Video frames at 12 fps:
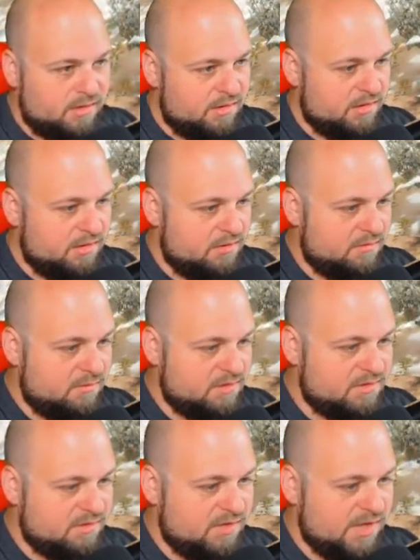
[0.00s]
and
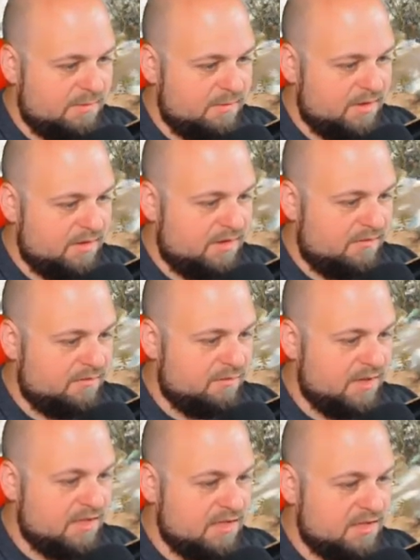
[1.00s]
what's gonna happen after
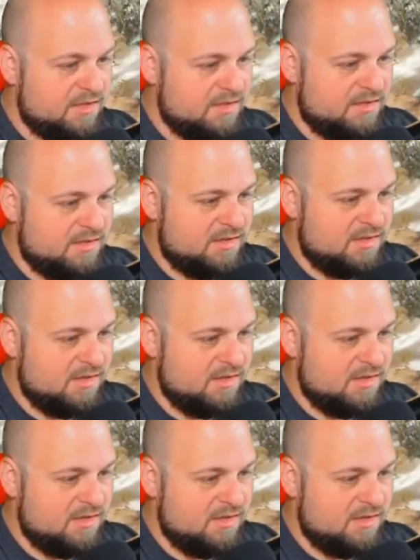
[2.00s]
we get this.